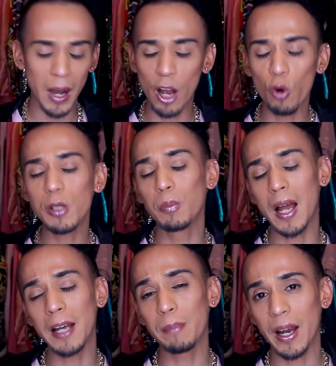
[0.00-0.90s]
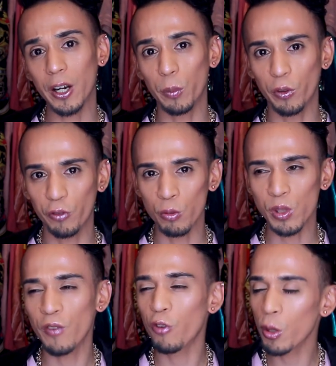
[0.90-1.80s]
I always blind buy her
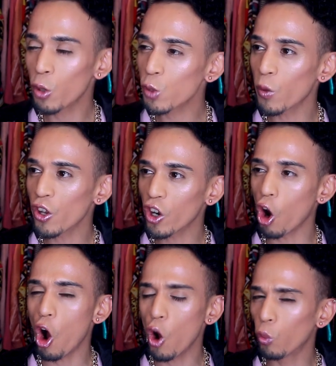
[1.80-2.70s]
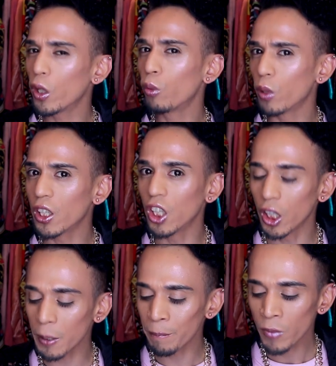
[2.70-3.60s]
perfumes, and for the most part, they're all really really
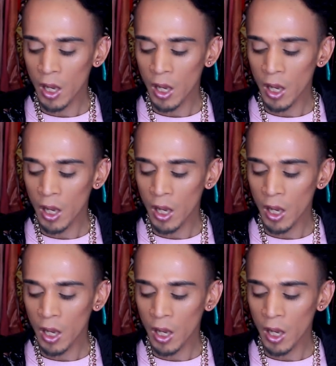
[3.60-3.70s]
good.